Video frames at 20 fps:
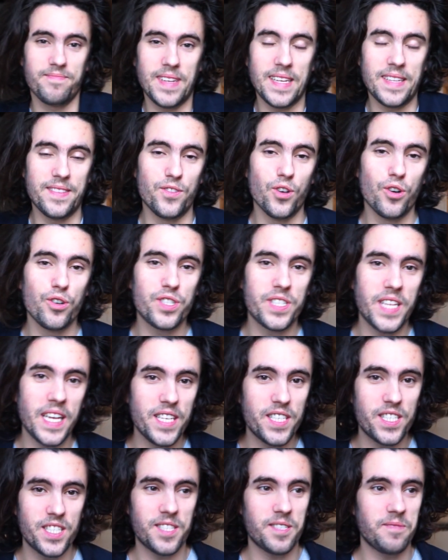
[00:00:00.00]
in those
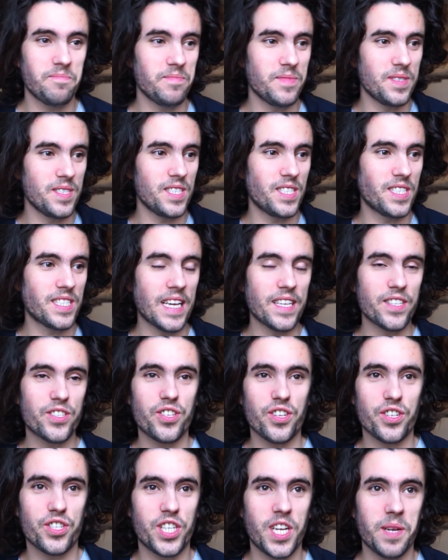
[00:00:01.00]
days,
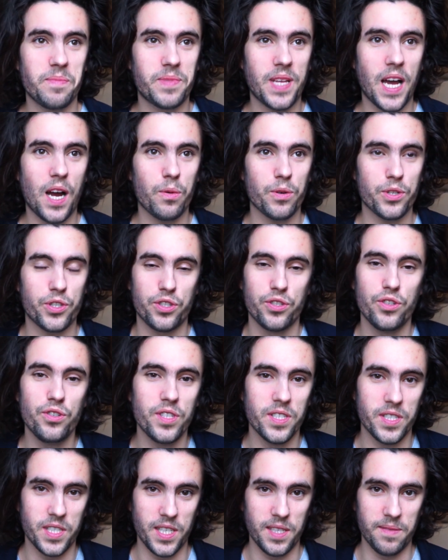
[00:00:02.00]
censorship towards
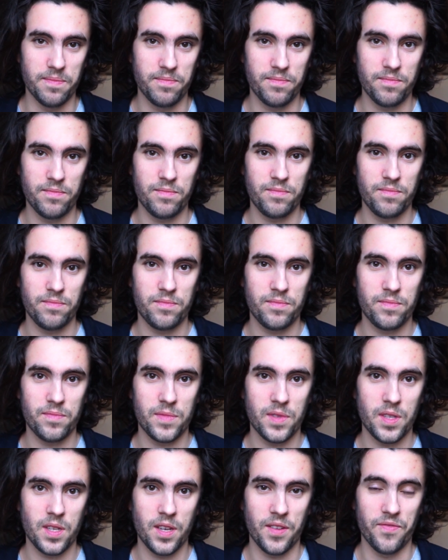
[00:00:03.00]
nudity.
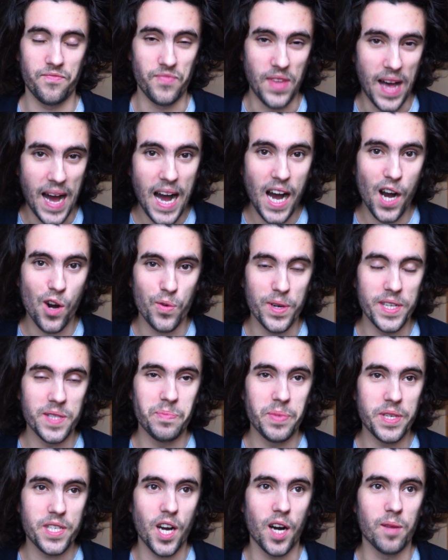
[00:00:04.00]
Now
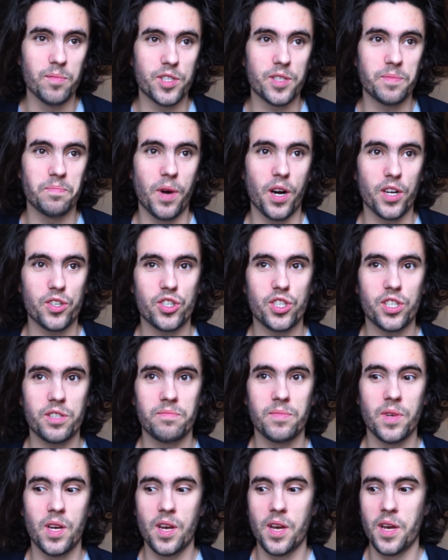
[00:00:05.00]
it becomes
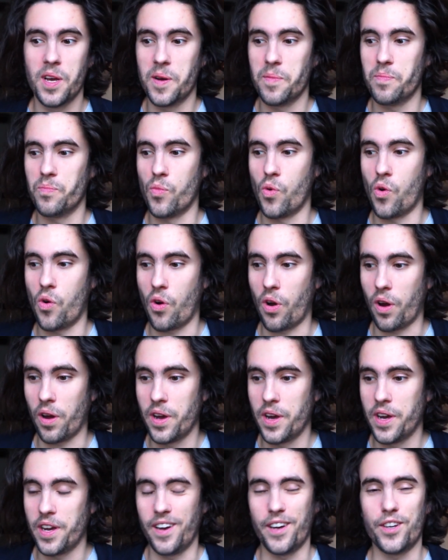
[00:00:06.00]
much
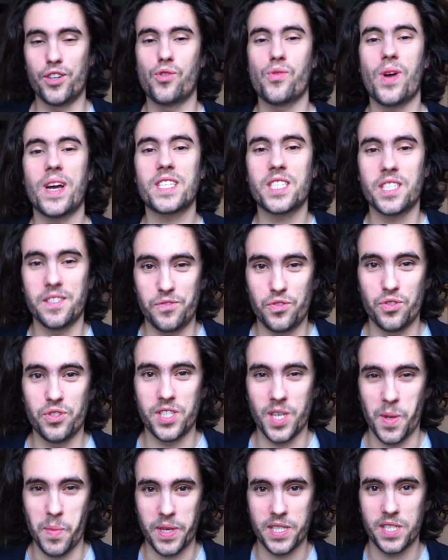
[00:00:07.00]
more aggressive to
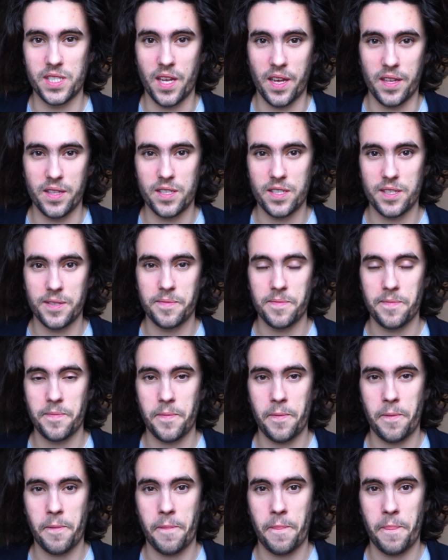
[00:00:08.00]
some extent.
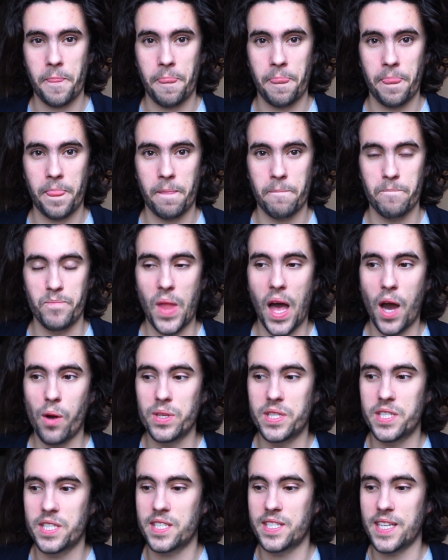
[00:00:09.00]
Now
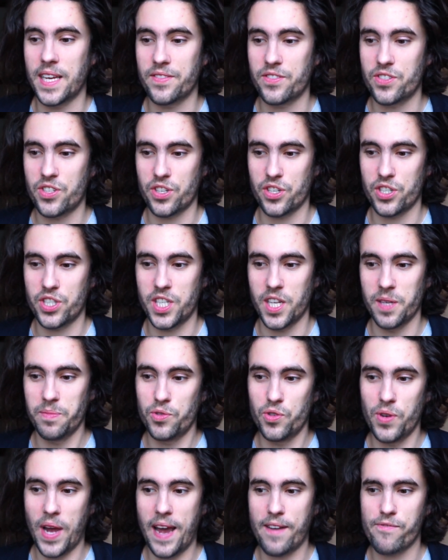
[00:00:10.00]
it's
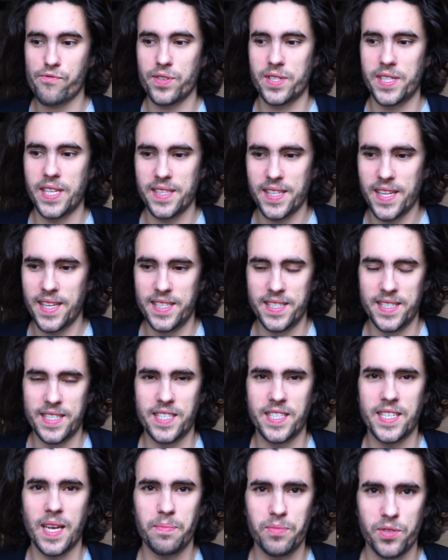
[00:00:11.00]
censorship to everything that is
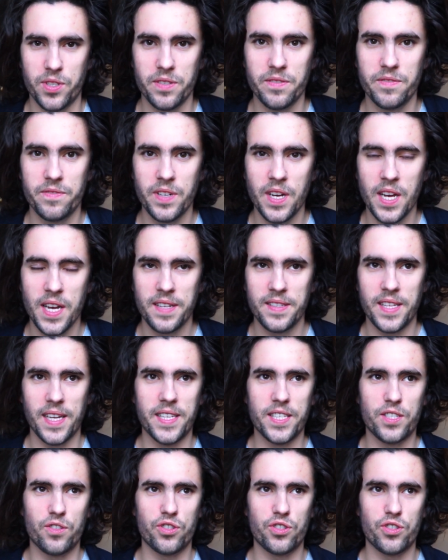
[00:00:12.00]
deceptive, that is